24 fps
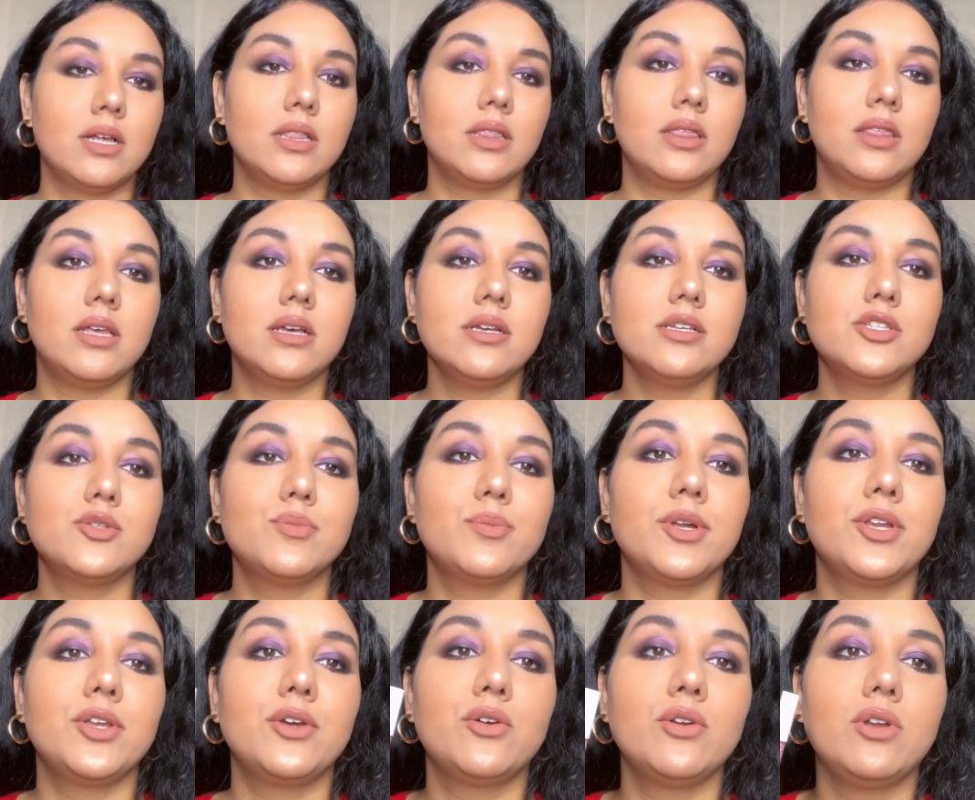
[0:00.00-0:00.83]
This
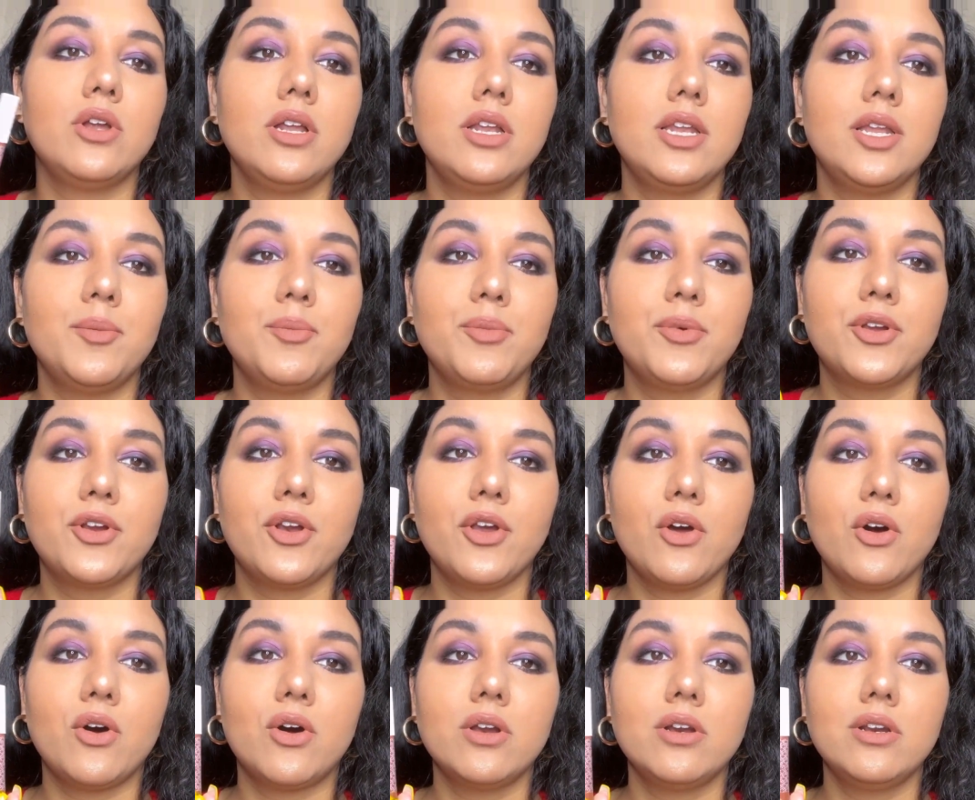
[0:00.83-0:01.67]
particular lip
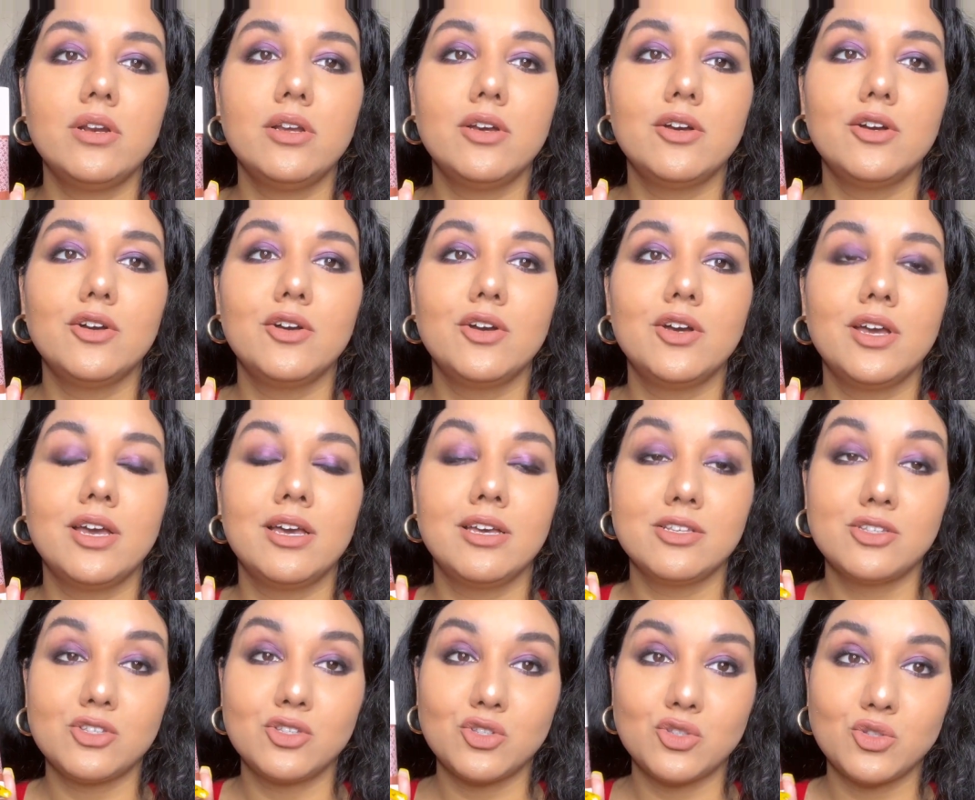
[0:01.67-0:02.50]
crayon
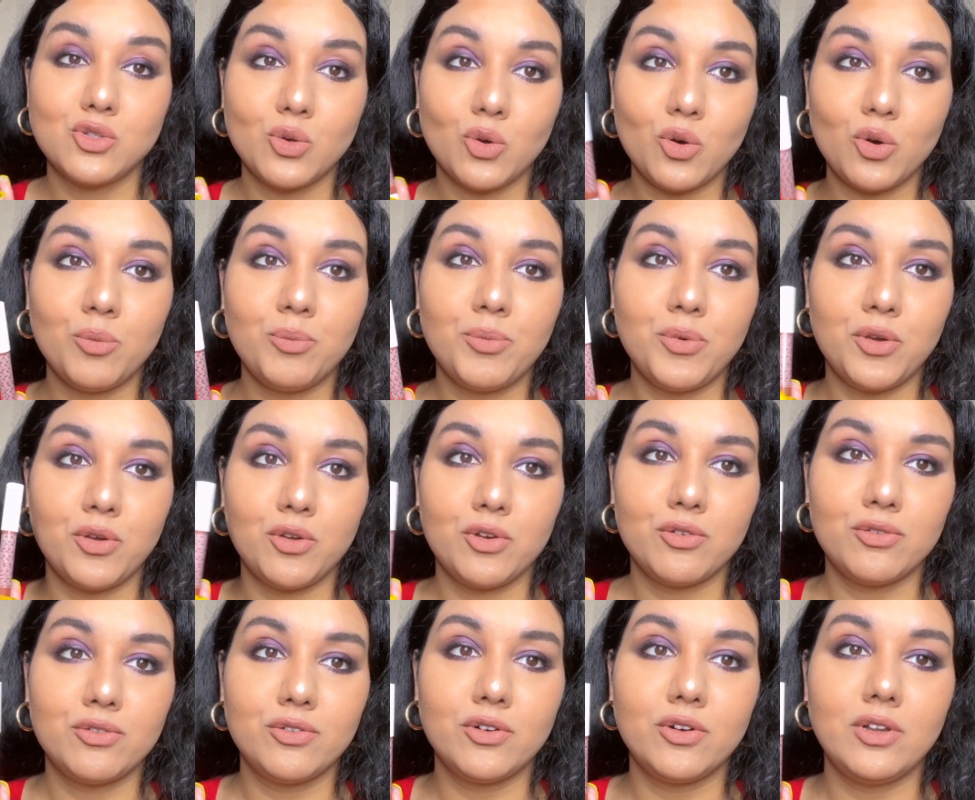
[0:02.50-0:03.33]
is so
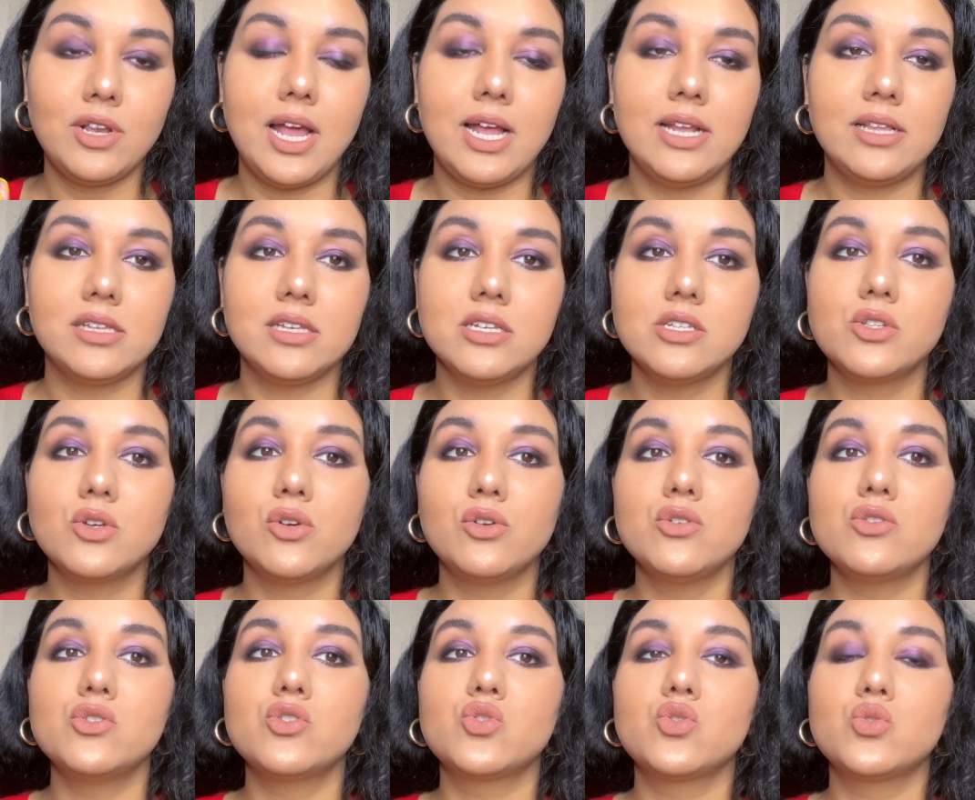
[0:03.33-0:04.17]
beautiful, and this is
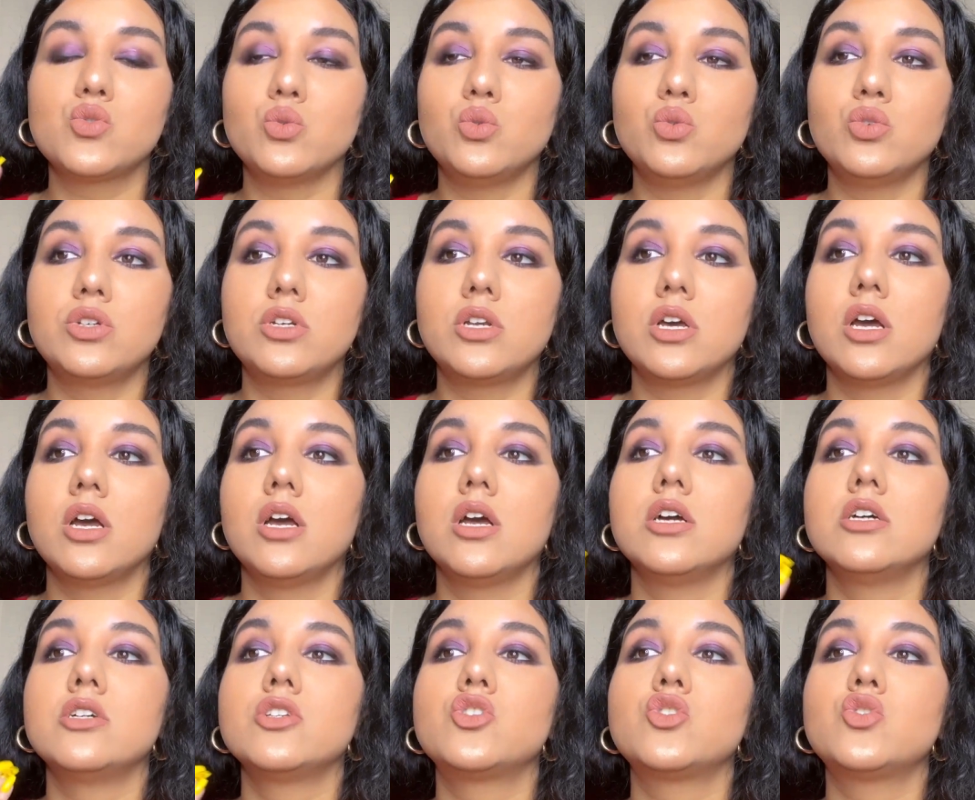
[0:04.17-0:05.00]
going to suit
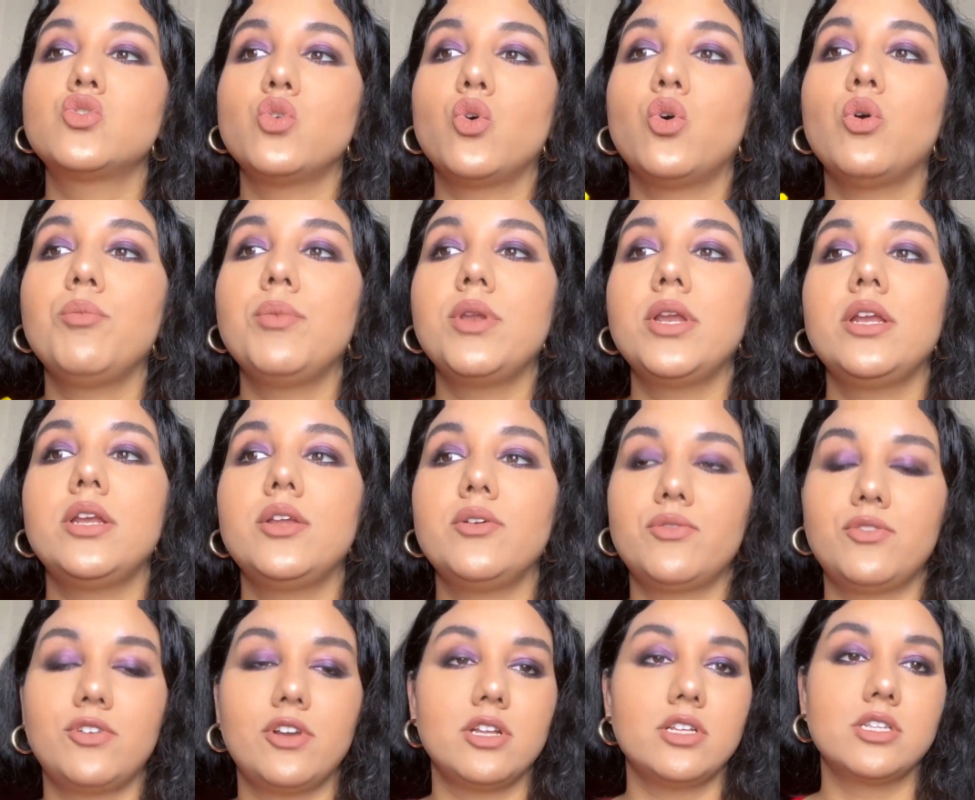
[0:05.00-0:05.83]
so many
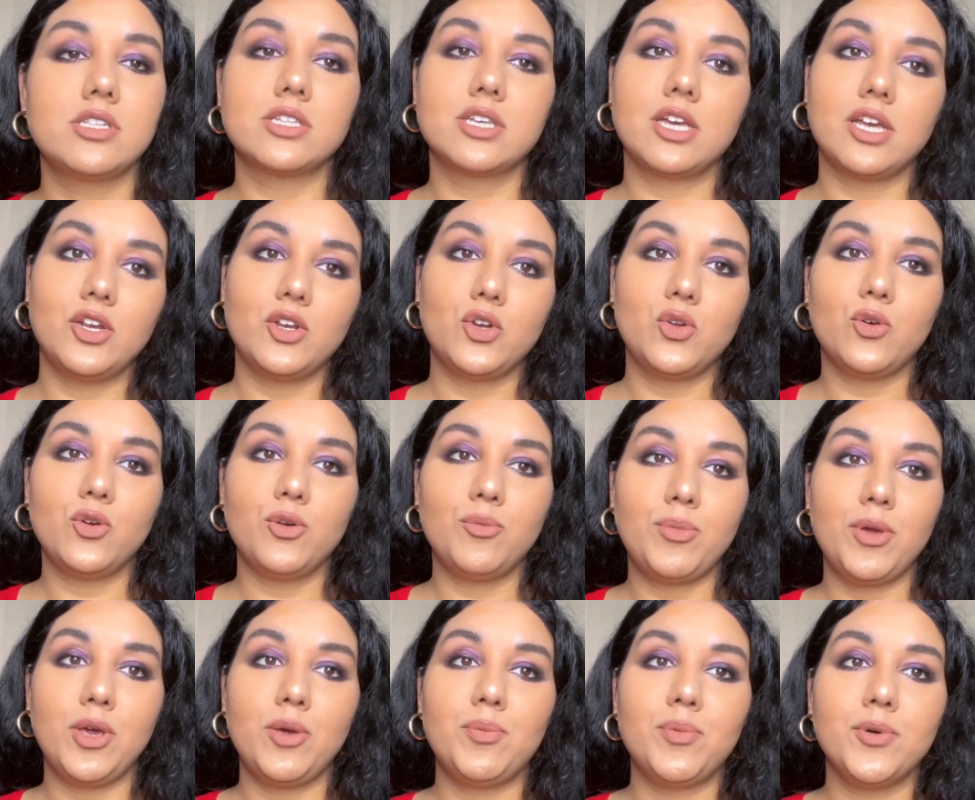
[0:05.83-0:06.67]
different skin tone
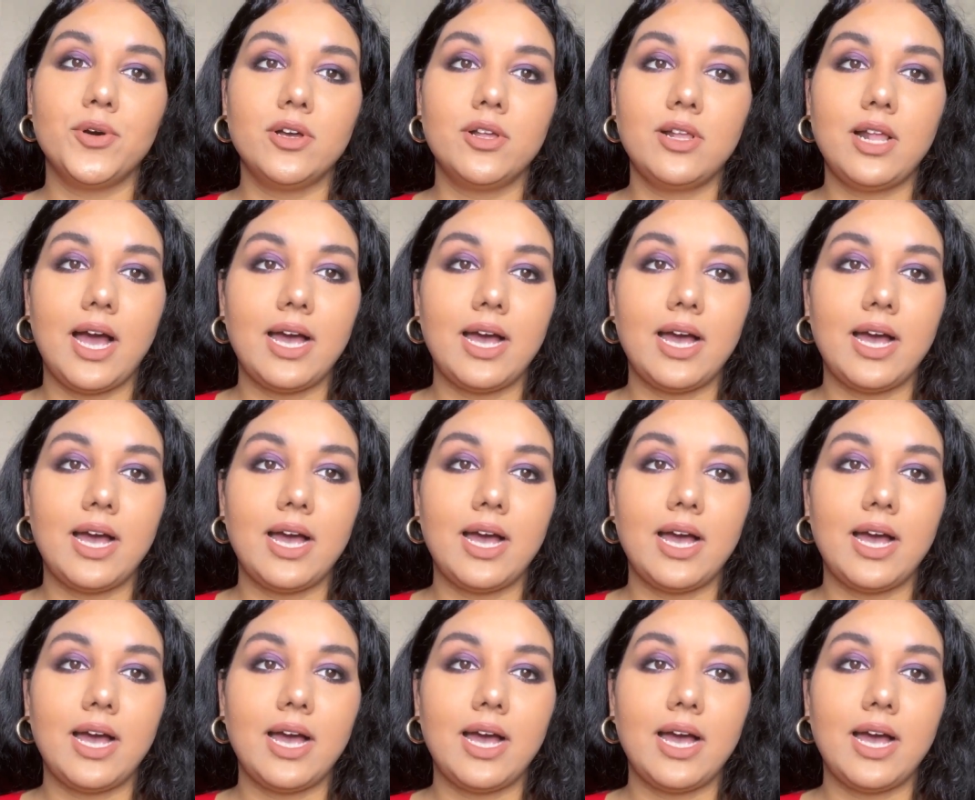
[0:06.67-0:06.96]
people.